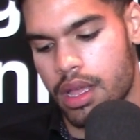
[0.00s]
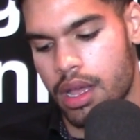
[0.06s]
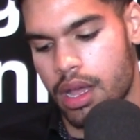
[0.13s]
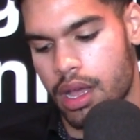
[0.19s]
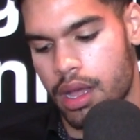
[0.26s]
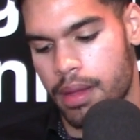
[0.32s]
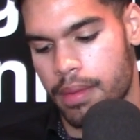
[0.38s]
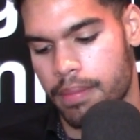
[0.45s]

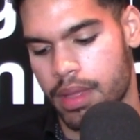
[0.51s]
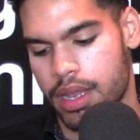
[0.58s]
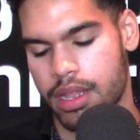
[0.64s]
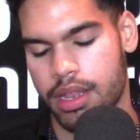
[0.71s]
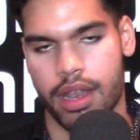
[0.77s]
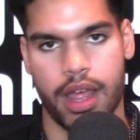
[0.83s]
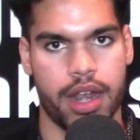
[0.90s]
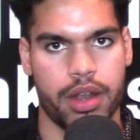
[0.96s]
um, an
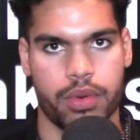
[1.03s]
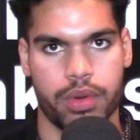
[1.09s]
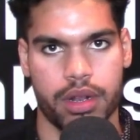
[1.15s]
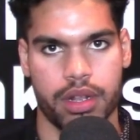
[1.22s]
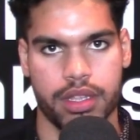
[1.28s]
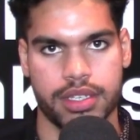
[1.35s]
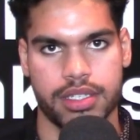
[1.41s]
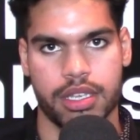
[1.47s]

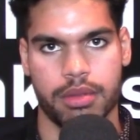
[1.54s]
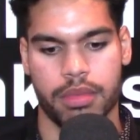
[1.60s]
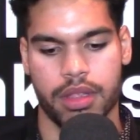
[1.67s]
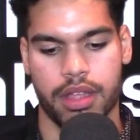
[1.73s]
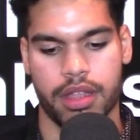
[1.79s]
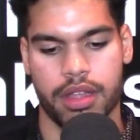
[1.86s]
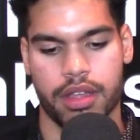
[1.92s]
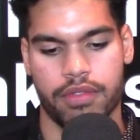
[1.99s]
inadequately
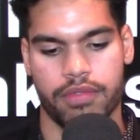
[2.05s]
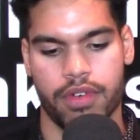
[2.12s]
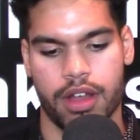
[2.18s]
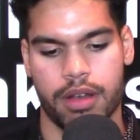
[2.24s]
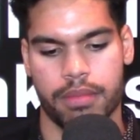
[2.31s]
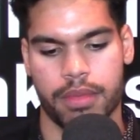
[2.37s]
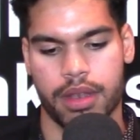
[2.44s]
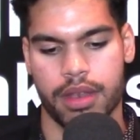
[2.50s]
stimulating
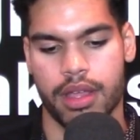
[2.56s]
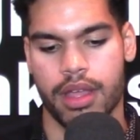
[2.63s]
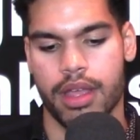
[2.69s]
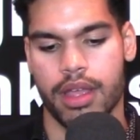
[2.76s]
environment